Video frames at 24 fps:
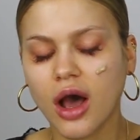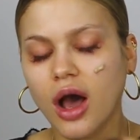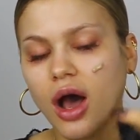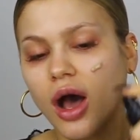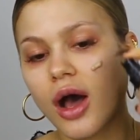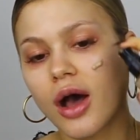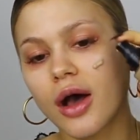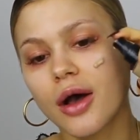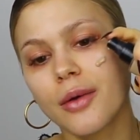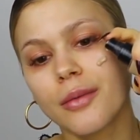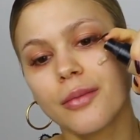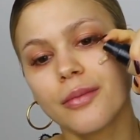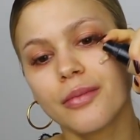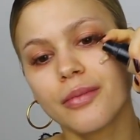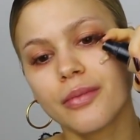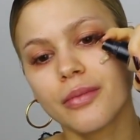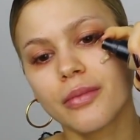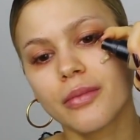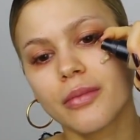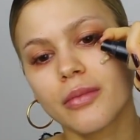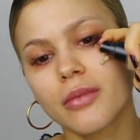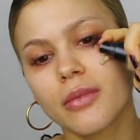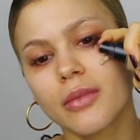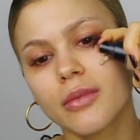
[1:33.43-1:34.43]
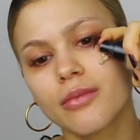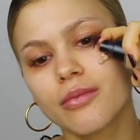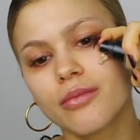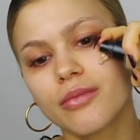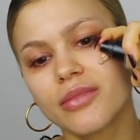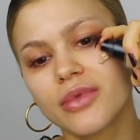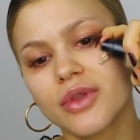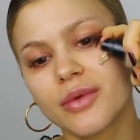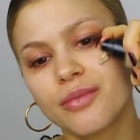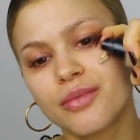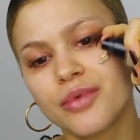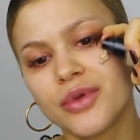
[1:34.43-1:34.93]
um
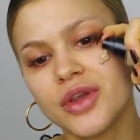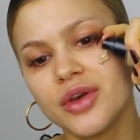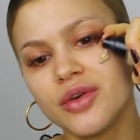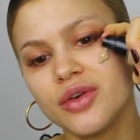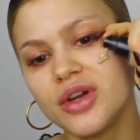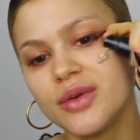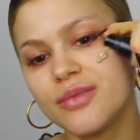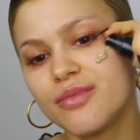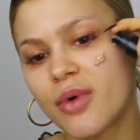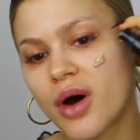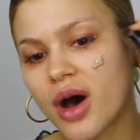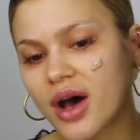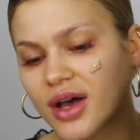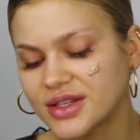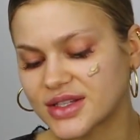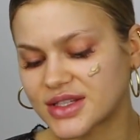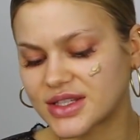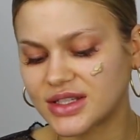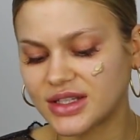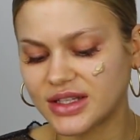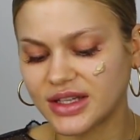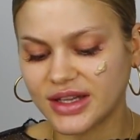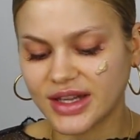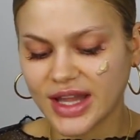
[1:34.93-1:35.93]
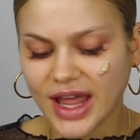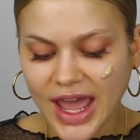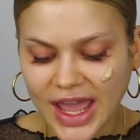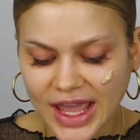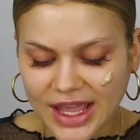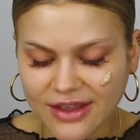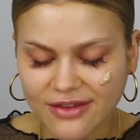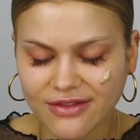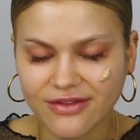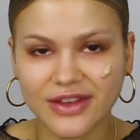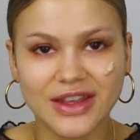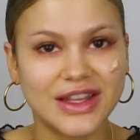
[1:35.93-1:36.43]
the beauty boss
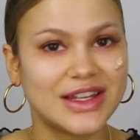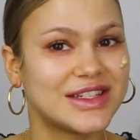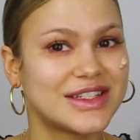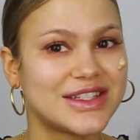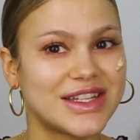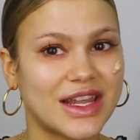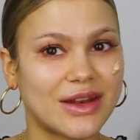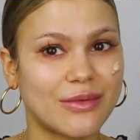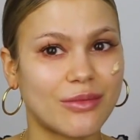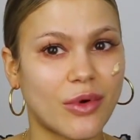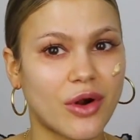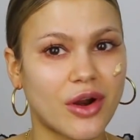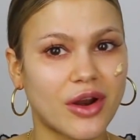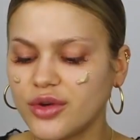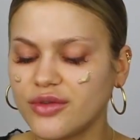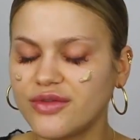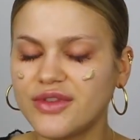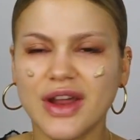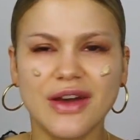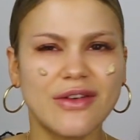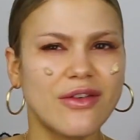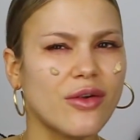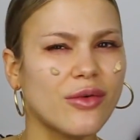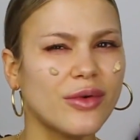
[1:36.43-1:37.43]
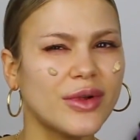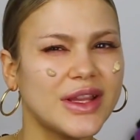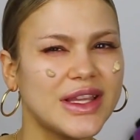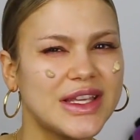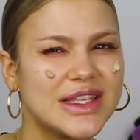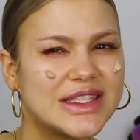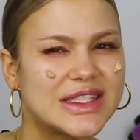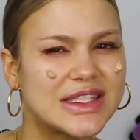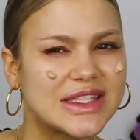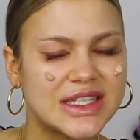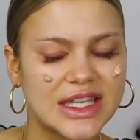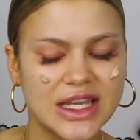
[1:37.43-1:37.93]
life in Denmark. You've never
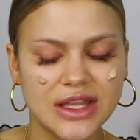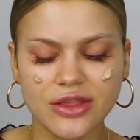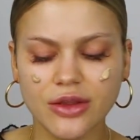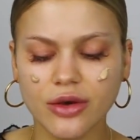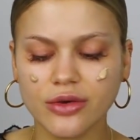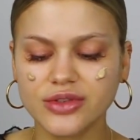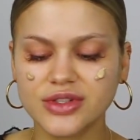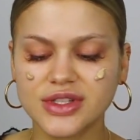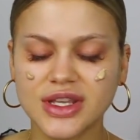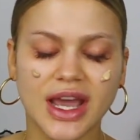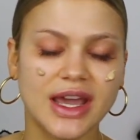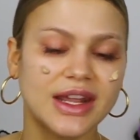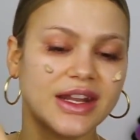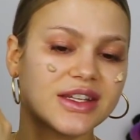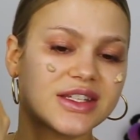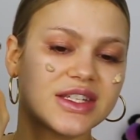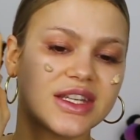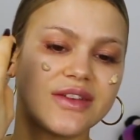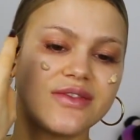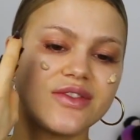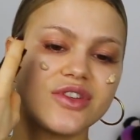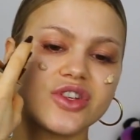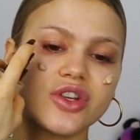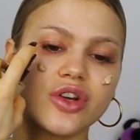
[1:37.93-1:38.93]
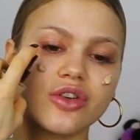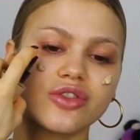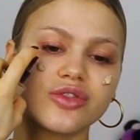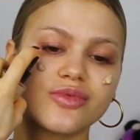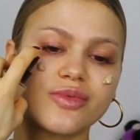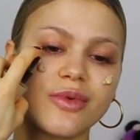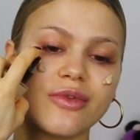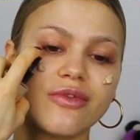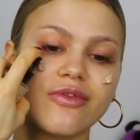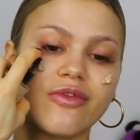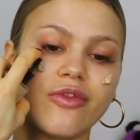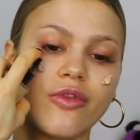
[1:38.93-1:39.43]
really seen those kind of TV shows
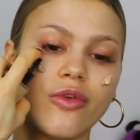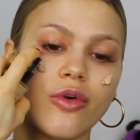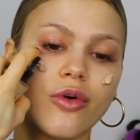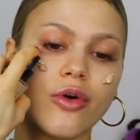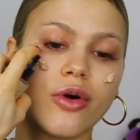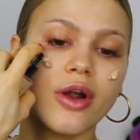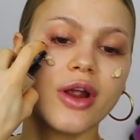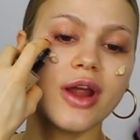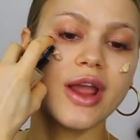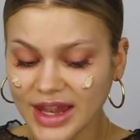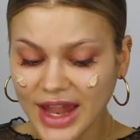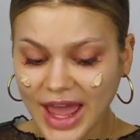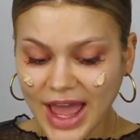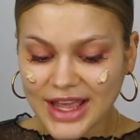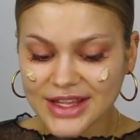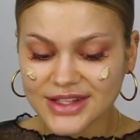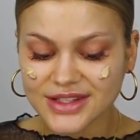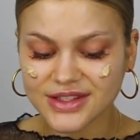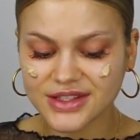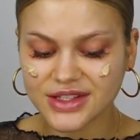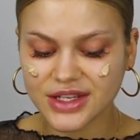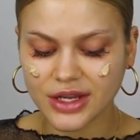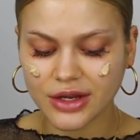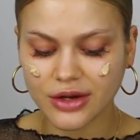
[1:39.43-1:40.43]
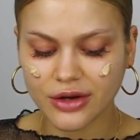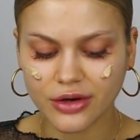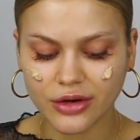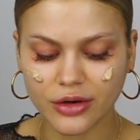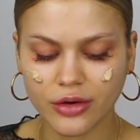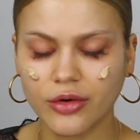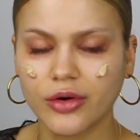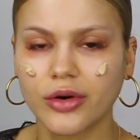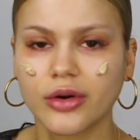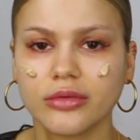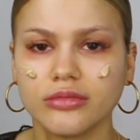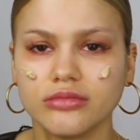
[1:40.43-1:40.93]
before. Last
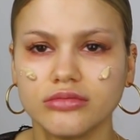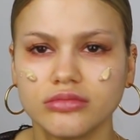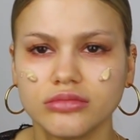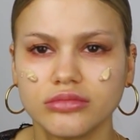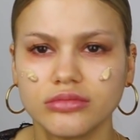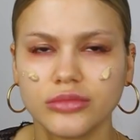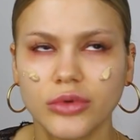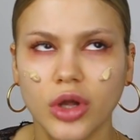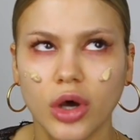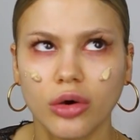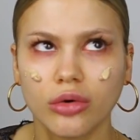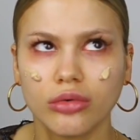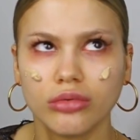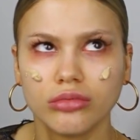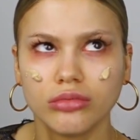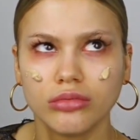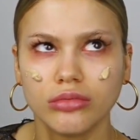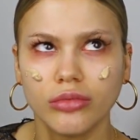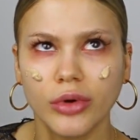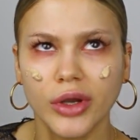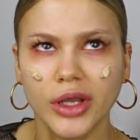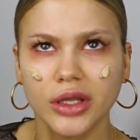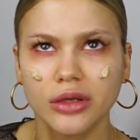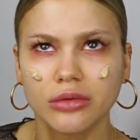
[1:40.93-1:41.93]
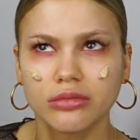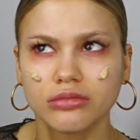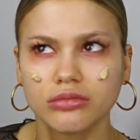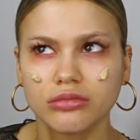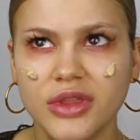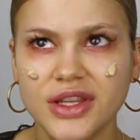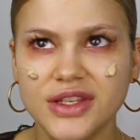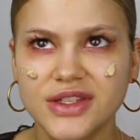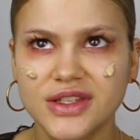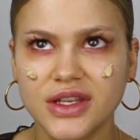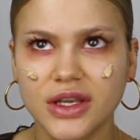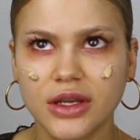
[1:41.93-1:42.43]
year, or no, wait,
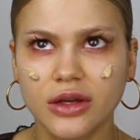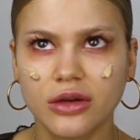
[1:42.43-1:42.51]
this